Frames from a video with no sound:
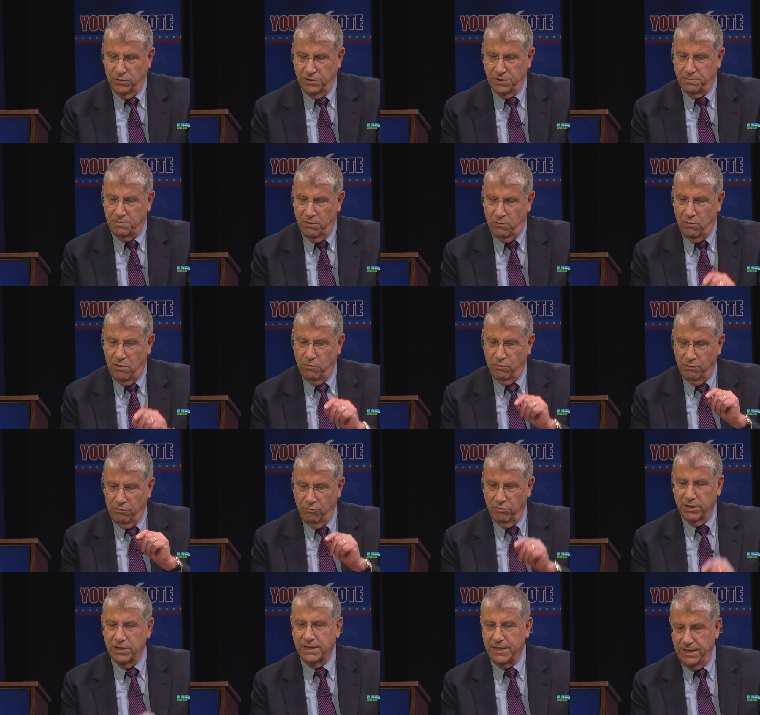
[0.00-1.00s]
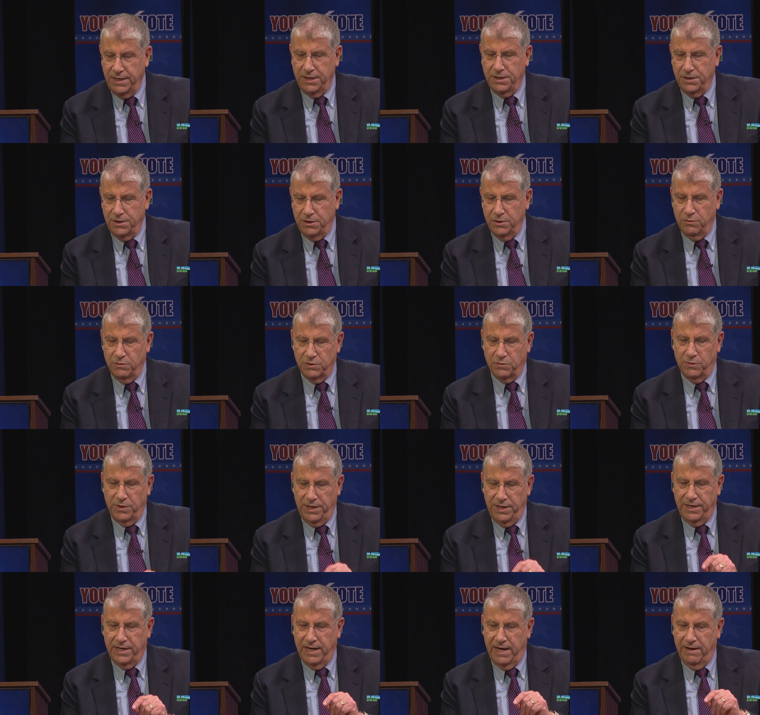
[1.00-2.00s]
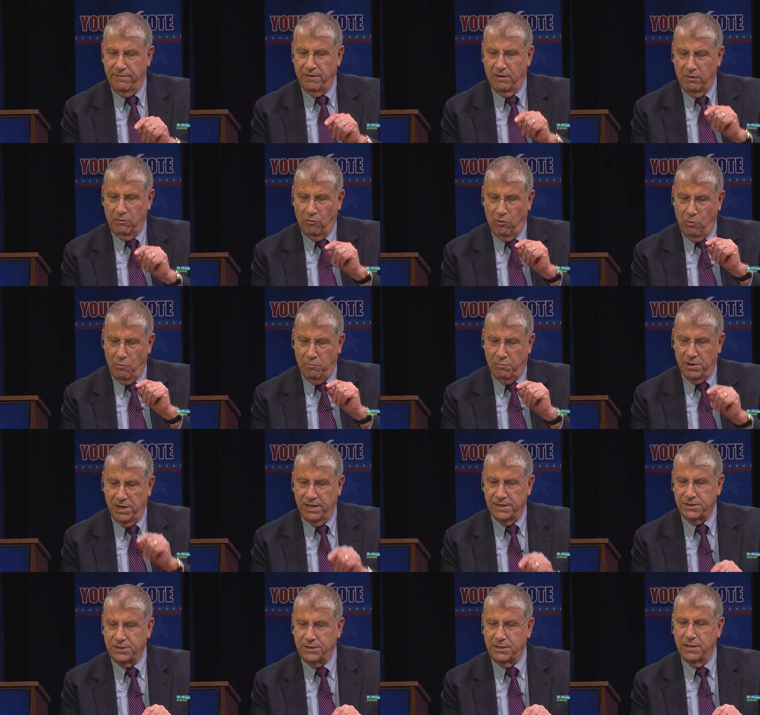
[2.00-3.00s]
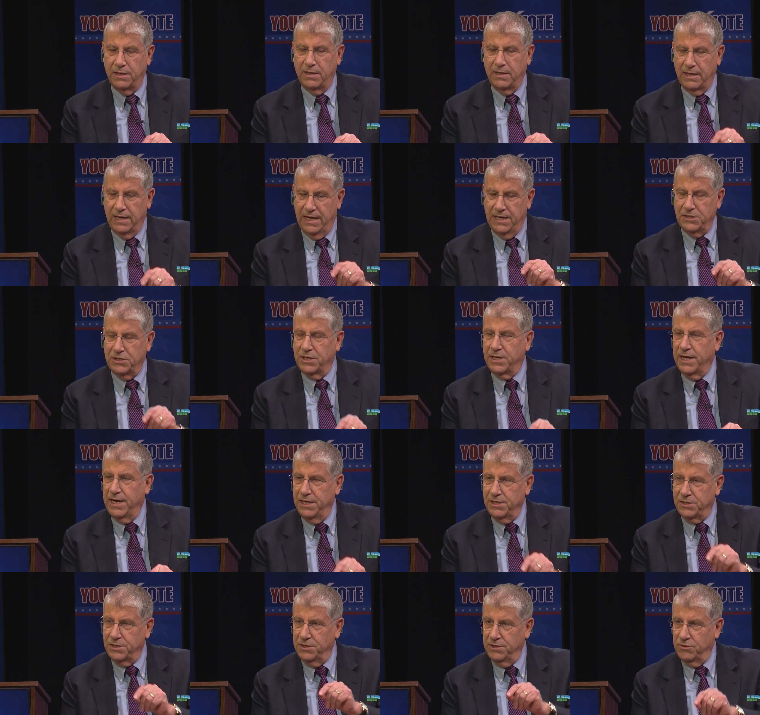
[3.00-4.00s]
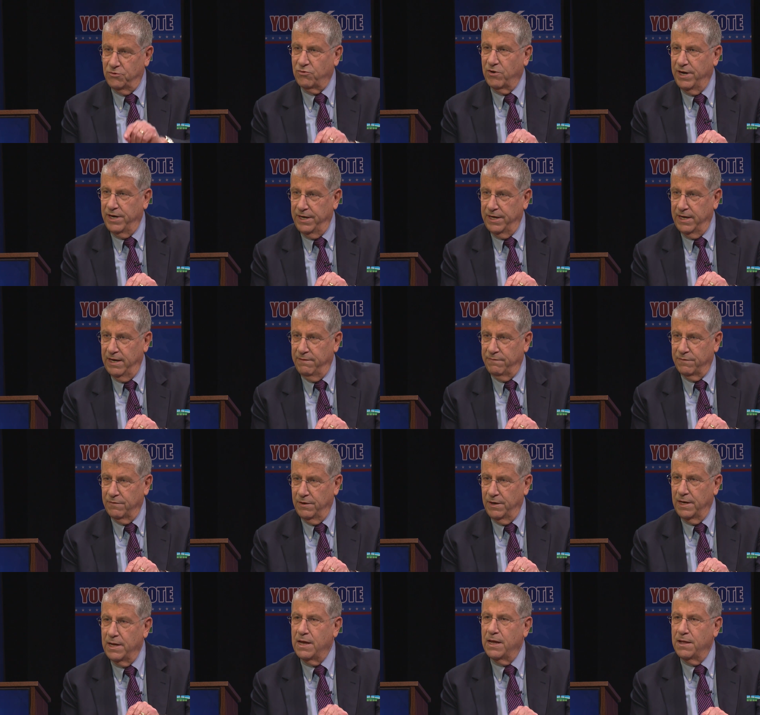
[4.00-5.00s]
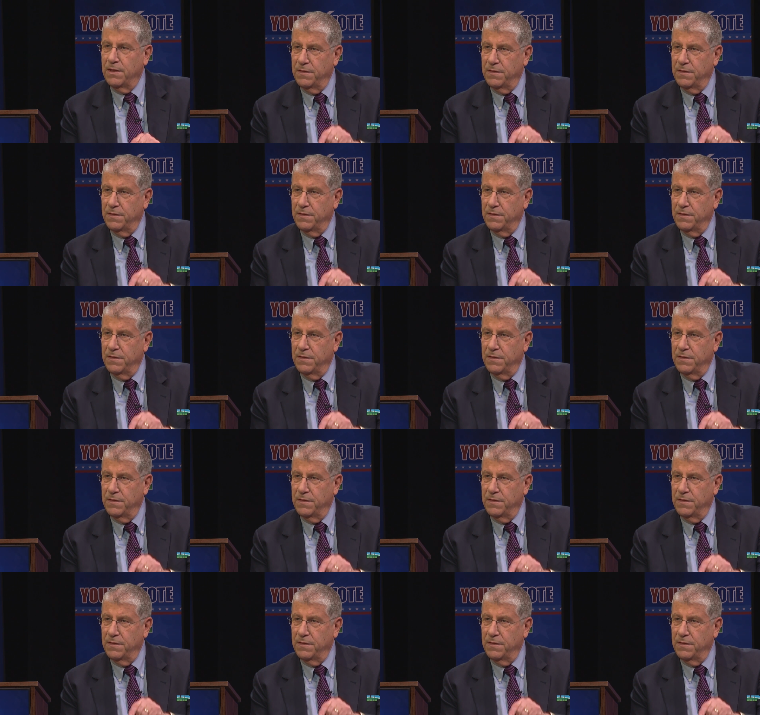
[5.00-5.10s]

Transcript: rules, but what we really need to do is we need to have a robust education and training effort